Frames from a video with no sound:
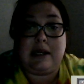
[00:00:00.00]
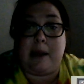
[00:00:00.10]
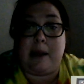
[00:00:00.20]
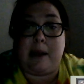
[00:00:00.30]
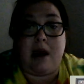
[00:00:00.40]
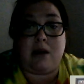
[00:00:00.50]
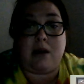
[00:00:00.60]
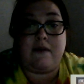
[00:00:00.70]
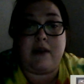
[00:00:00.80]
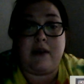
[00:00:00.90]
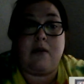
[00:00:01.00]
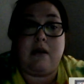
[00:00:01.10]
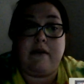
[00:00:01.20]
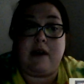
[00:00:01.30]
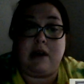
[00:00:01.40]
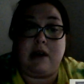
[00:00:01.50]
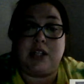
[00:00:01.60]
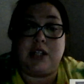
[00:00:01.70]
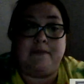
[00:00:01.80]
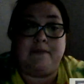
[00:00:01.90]
topography, or
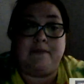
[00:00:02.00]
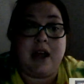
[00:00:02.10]
function.